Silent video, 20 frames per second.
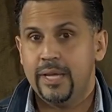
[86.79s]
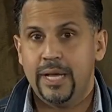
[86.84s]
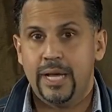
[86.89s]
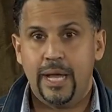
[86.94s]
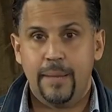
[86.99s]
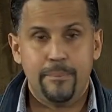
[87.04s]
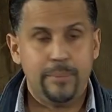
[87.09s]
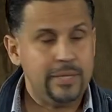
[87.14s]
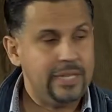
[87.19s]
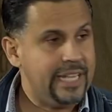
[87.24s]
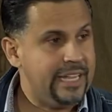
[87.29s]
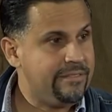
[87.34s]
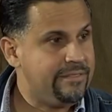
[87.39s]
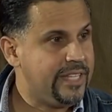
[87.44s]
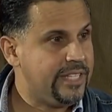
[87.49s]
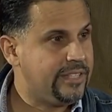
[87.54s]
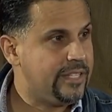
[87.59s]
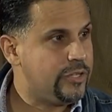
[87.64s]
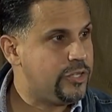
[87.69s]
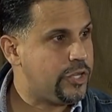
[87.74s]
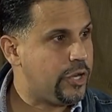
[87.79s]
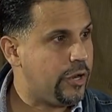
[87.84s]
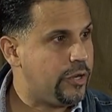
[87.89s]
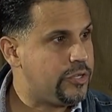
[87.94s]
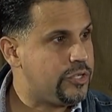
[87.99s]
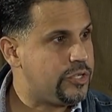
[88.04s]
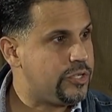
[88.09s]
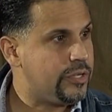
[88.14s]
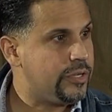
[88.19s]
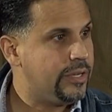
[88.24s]
I believe that the
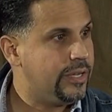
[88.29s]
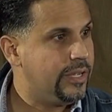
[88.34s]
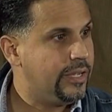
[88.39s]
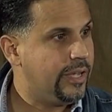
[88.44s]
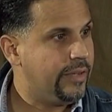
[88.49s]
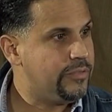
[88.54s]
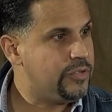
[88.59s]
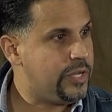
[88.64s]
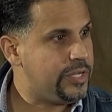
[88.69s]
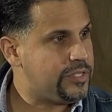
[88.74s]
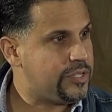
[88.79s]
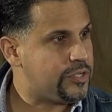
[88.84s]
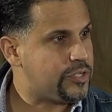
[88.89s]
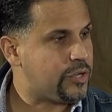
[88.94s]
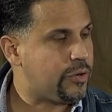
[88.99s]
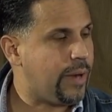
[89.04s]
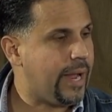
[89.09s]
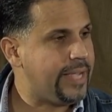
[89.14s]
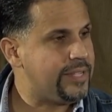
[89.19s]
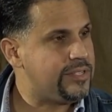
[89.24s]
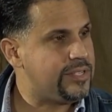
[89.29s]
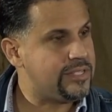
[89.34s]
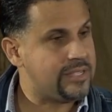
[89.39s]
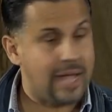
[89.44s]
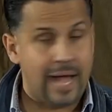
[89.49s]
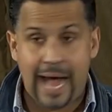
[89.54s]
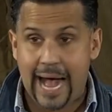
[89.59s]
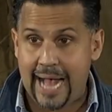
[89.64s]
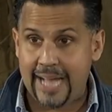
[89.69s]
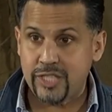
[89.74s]
Church of Jesus Christ is a
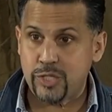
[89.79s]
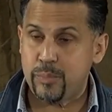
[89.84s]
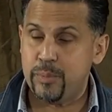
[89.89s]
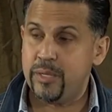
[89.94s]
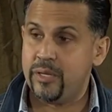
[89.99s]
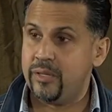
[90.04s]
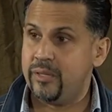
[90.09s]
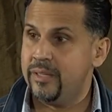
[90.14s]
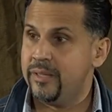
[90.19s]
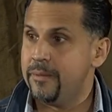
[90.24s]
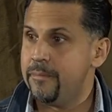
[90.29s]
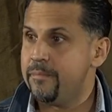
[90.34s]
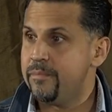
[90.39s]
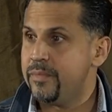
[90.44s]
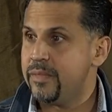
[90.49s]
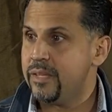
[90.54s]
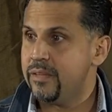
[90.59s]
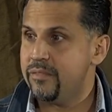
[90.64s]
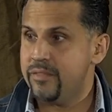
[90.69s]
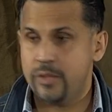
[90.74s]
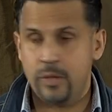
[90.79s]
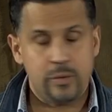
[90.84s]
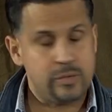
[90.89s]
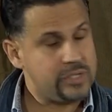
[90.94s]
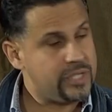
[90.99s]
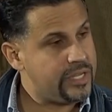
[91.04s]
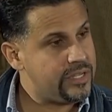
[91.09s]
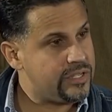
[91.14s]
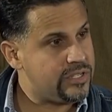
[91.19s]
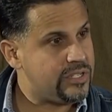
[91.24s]
hospital for those
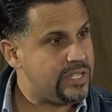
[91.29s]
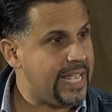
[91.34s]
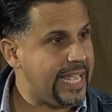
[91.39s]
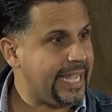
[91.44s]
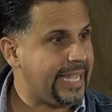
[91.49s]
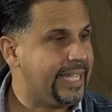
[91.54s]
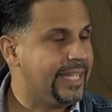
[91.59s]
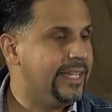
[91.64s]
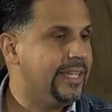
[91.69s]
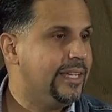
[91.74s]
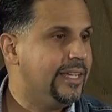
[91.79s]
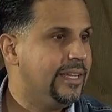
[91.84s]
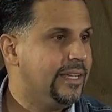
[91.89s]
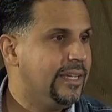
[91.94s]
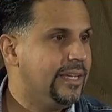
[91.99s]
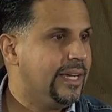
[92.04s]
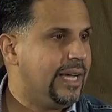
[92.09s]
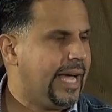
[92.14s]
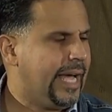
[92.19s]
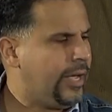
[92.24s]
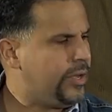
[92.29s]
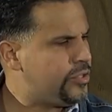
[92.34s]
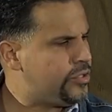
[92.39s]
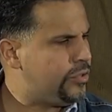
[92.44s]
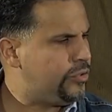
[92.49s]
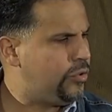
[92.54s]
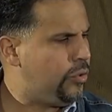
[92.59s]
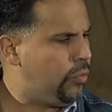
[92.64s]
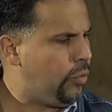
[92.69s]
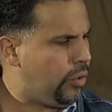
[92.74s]
that are sick I also
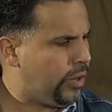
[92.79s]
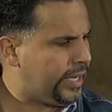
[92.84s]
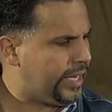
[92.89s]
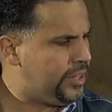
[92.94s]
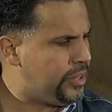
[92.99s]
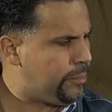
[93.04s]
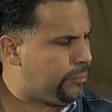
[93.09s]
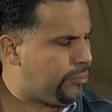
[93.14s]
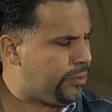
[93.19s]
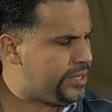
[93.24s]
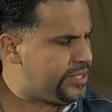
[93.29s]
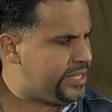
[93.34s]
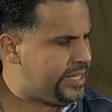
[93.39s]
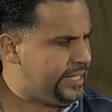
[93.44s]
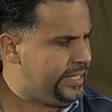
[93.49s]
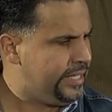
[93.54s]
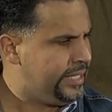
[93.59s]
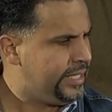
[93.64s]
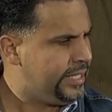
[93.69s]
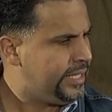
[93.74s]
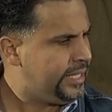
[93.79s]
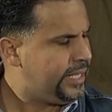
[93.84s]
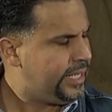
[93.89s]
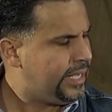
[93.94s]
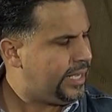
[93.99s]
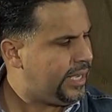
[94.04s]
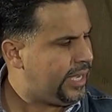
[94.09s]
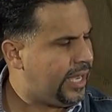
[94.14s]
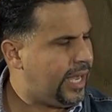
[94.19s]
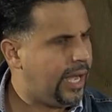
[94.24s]
do work in the prison.
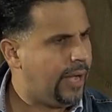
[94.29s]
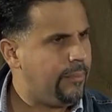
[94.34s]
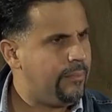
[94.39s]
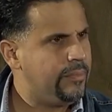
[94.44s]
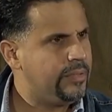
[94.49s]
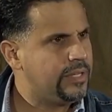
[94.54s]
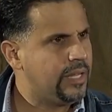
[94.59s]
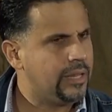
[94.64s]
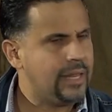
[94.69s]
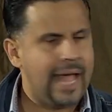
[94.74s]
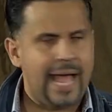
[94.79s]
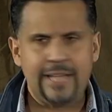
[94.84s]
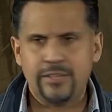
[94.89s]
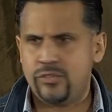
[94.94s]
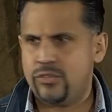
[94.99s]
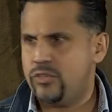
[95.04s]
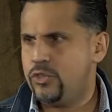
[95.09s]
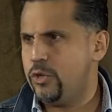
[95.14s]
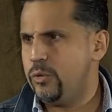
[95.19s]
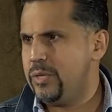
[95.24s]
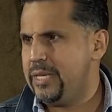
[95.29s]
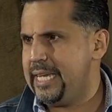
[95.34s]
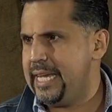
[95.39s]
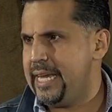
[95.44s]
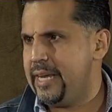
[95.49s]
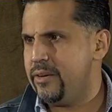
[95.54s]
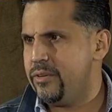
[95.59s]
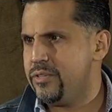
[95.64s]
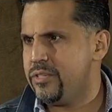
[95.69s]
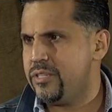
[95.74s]
Um, the last two
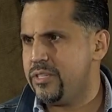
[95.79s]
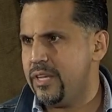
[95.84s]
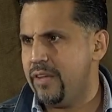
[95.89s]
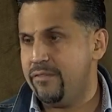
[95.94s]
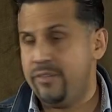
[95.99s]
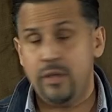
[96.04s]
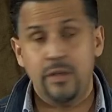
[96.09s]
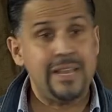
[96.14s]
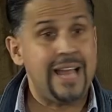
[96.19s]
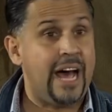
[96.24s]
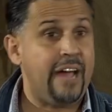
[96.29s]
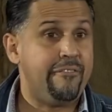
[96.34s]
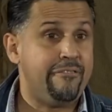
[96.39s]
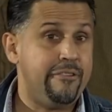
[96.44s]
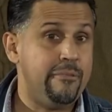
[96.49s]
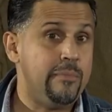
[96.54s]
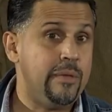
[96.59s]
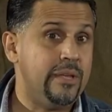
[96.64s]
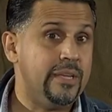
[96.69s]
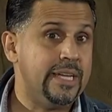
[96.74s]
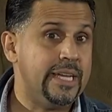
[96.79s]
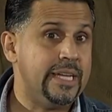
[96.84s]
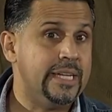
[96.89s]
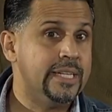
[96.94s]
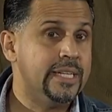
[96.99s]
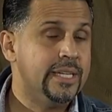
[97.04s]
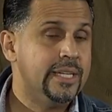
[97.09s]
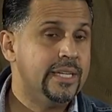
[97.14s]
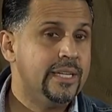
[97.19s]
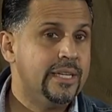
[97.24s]
years, if you're not familiar,
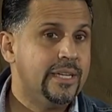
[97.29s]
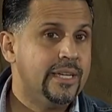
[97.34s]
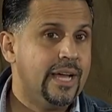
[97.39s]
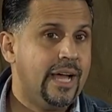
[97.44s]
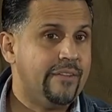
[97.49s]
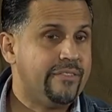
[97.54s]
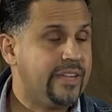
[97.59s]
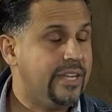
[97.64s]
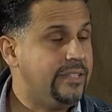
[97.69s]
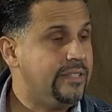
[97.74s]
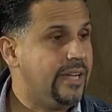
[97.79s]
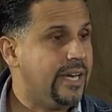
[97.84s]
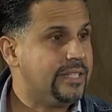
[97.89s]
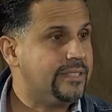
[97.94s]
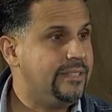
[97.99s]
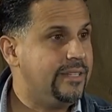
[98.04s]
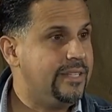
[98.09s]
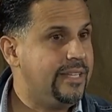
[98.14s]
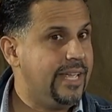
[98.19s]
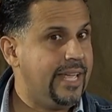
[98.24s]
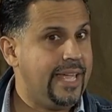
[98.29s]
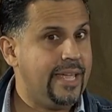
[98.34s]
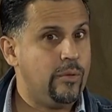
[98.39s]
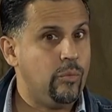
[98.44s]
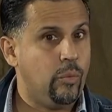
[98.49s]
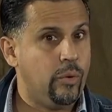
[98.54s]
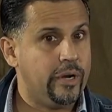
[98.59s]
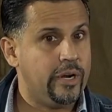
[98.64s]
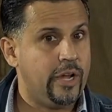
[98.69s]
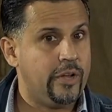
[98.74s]
I've conducted a
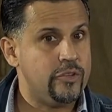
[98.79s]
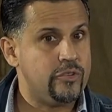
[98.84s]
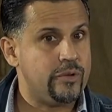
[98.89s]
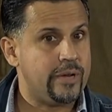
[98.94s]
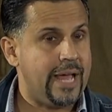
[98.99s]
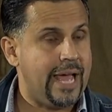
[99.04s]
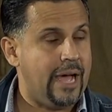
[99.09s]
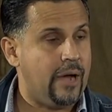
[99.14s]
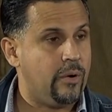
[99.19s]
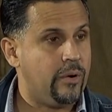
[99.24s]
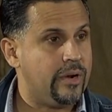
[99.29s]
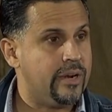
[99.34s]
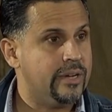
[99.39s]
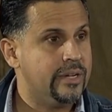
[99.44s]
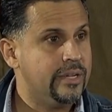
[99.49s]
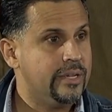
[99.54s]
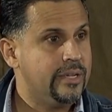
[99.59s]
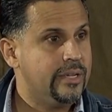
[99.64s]
100 hour